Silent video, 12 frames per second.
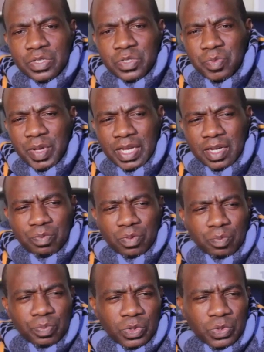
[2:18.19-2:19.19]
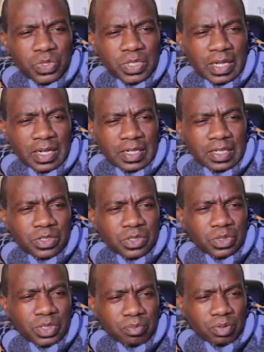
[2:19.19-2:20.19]
to make a proposal
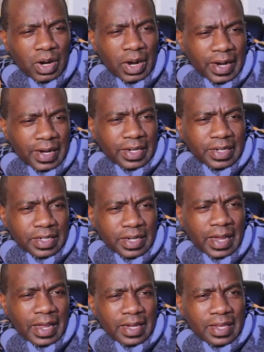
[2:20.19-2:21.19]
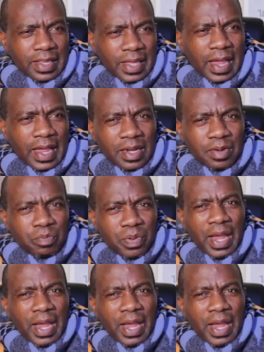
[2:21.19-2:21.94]
to the bride and then